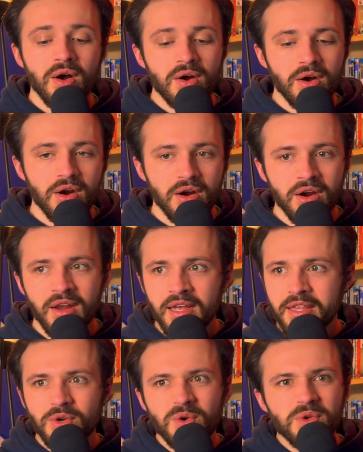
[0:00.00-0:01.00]
R,
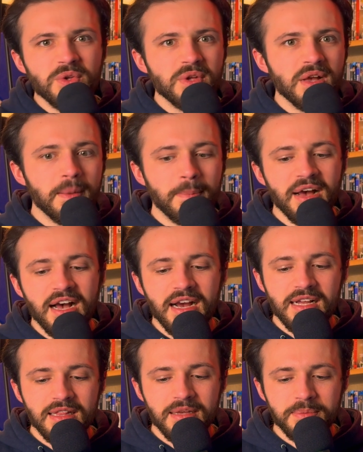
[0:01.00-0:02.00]
this whole
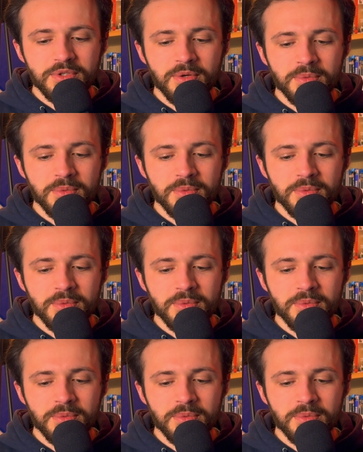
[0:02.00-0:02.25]
apocalypse,